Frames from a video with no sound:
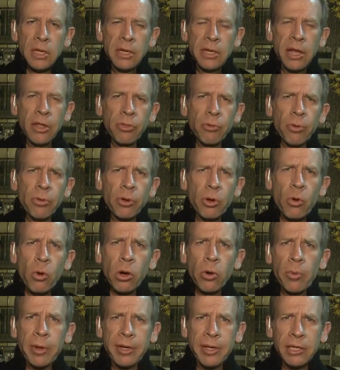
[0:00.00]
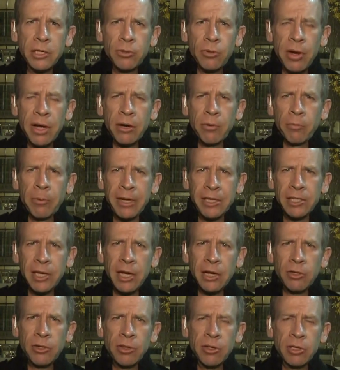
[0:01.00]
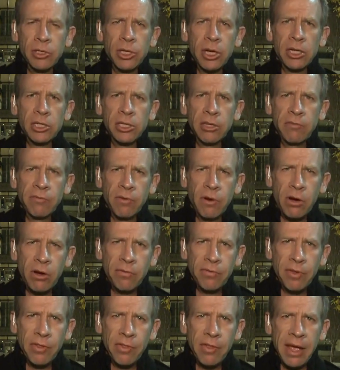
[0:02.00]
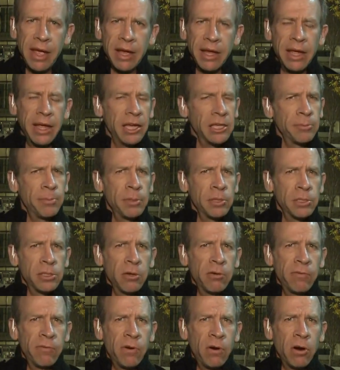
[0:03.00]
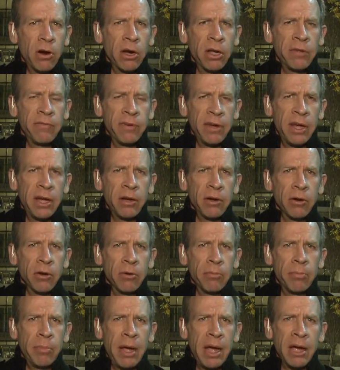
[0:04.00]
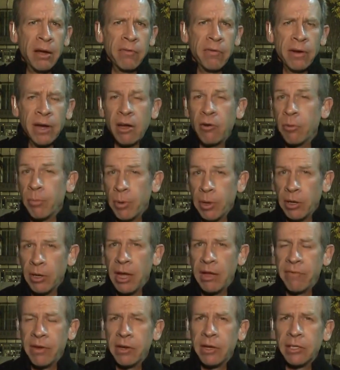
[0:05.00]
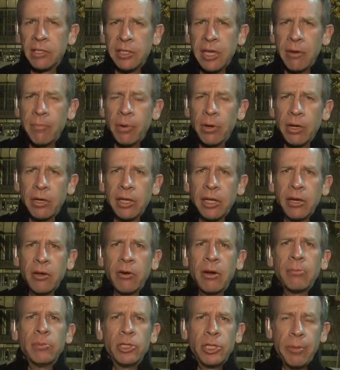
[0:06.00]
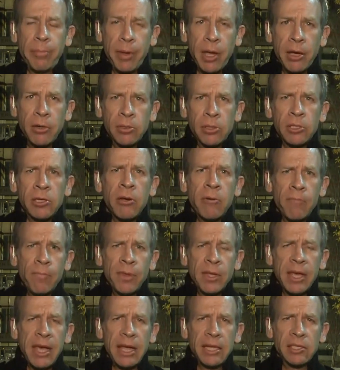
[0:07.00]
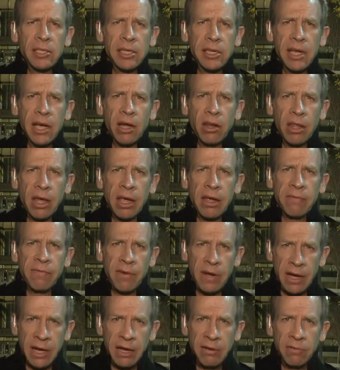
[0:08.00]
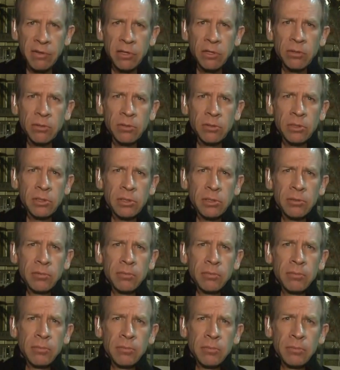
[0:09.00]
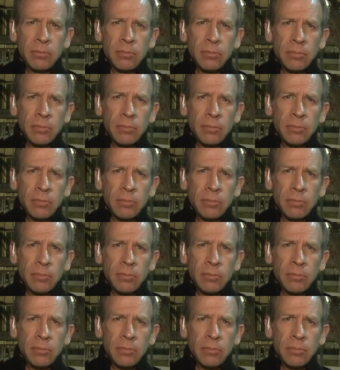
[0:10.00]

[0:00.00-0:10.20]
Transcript: Now, through the court, we did try to reach out to the judge involved in that case, but so far have not heard back. For now, reporting live here in San Bernardino, I'm Chip Yost, KTLA 5 News. Chip, thank